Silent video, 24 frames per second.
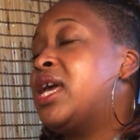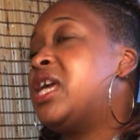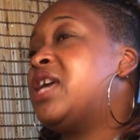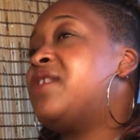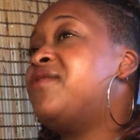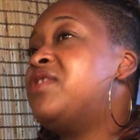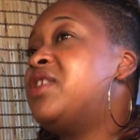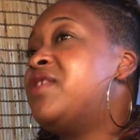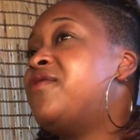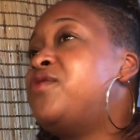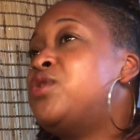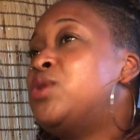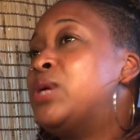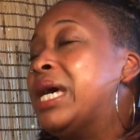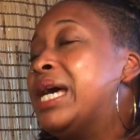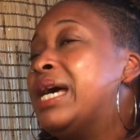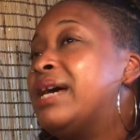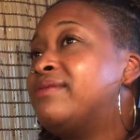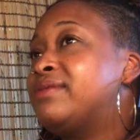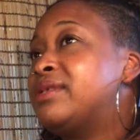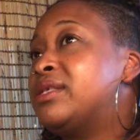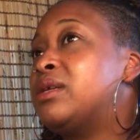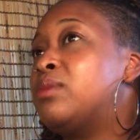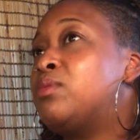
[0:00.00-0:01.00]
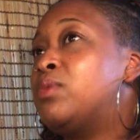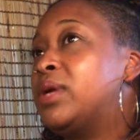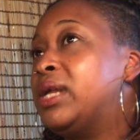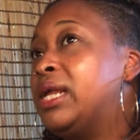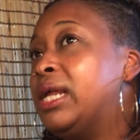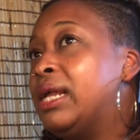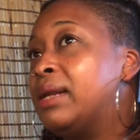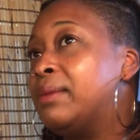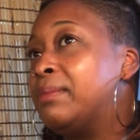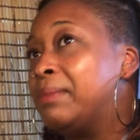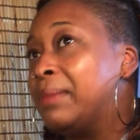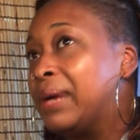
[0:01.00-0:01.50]
even if you have someone
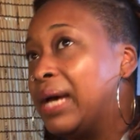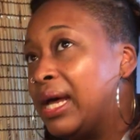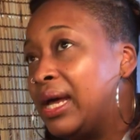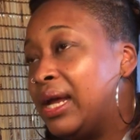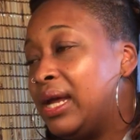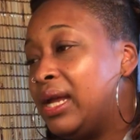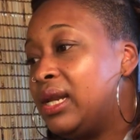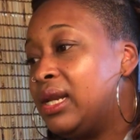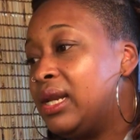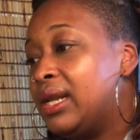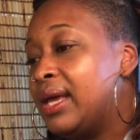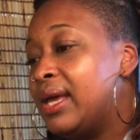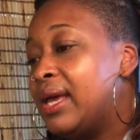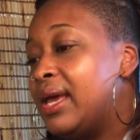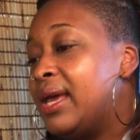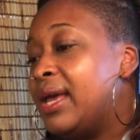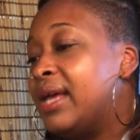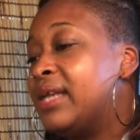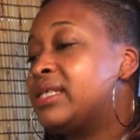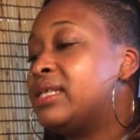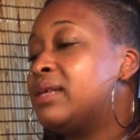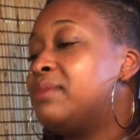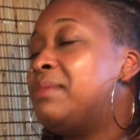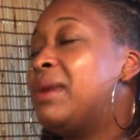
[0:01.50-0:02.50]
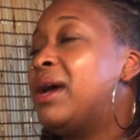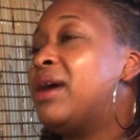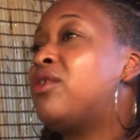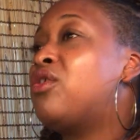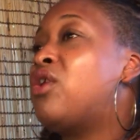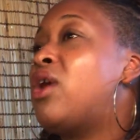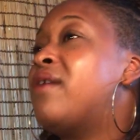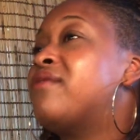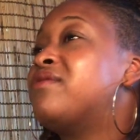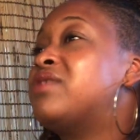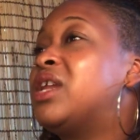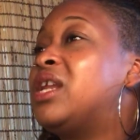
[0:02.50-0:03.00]
in mind it's a matter
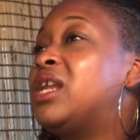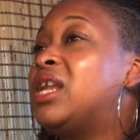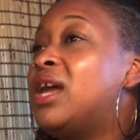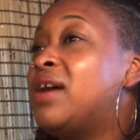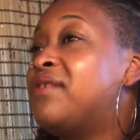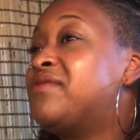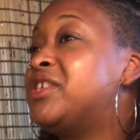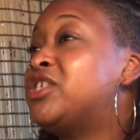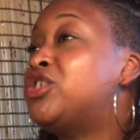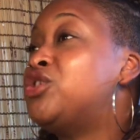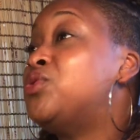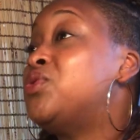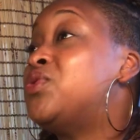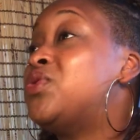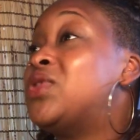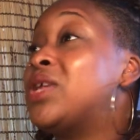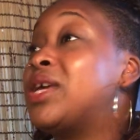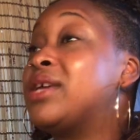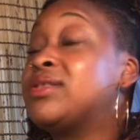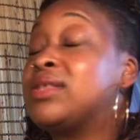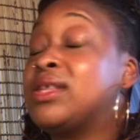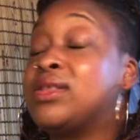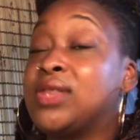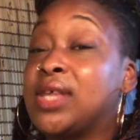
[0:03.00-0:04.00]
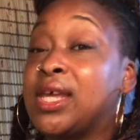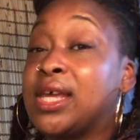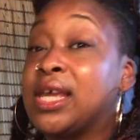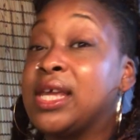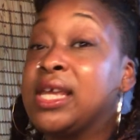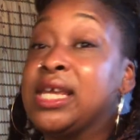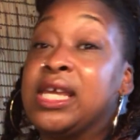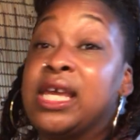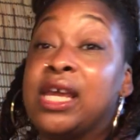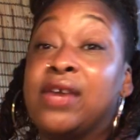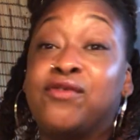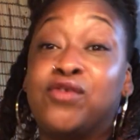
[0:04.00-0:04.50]
of the love that you think that they
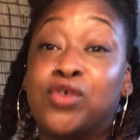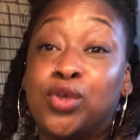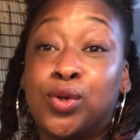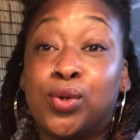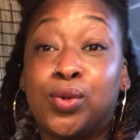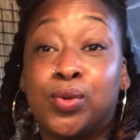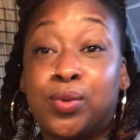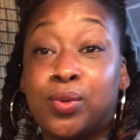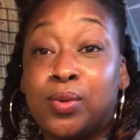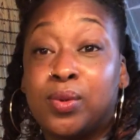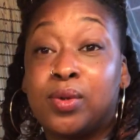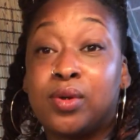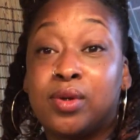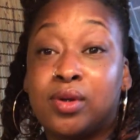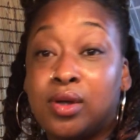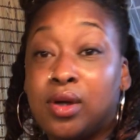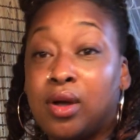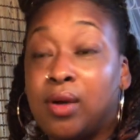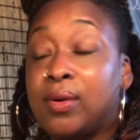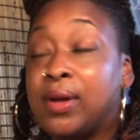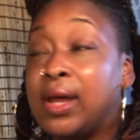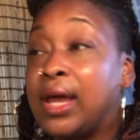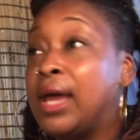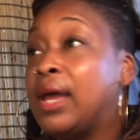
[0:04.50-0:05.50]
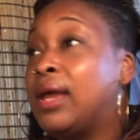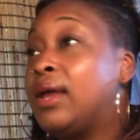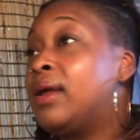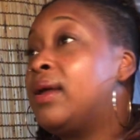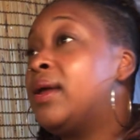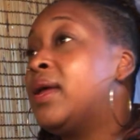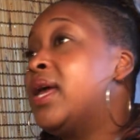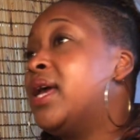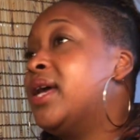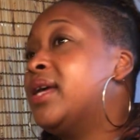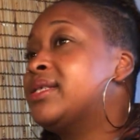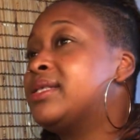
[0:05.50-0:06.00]
can give you okay
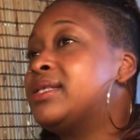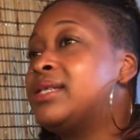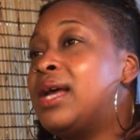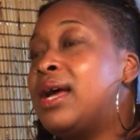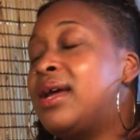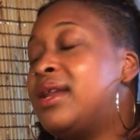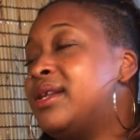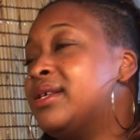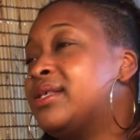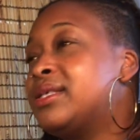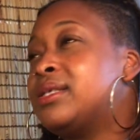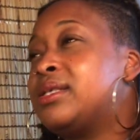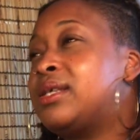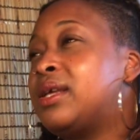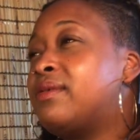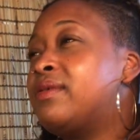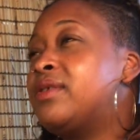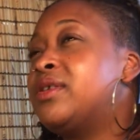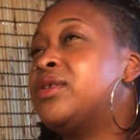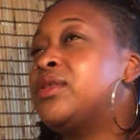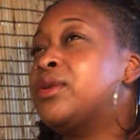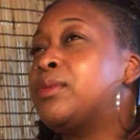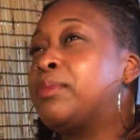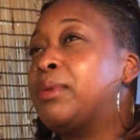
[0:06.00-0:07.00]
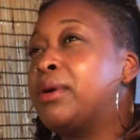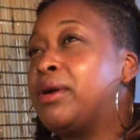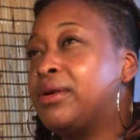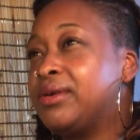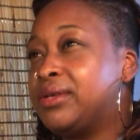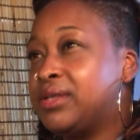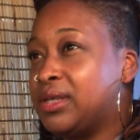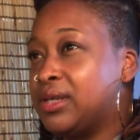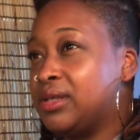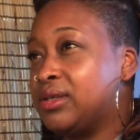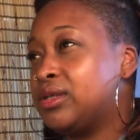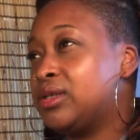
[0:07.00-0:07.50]
it's not necessarily the
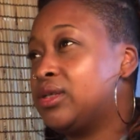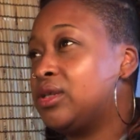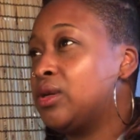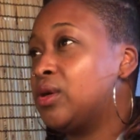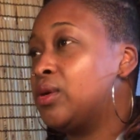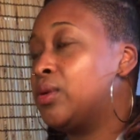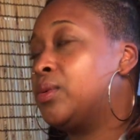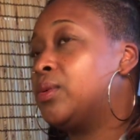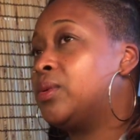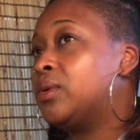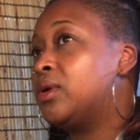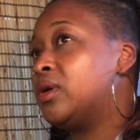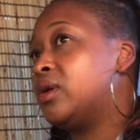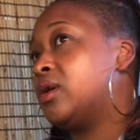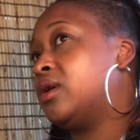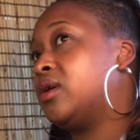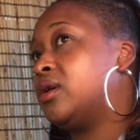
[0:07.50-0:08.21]
person so